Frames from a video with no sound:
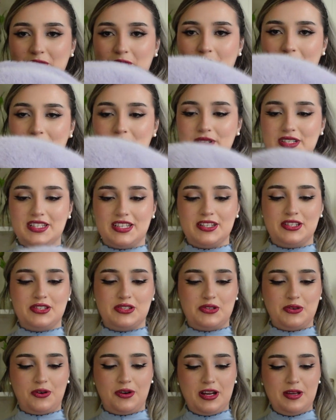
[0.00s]
What was the
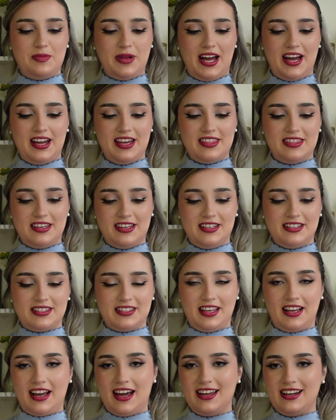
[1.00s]
story behind this?
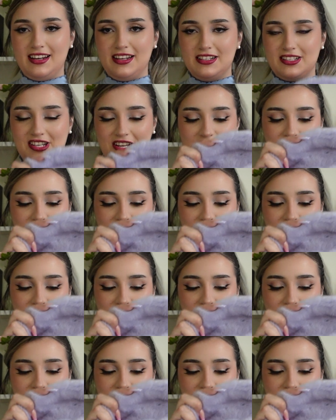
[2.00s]
Like, I need to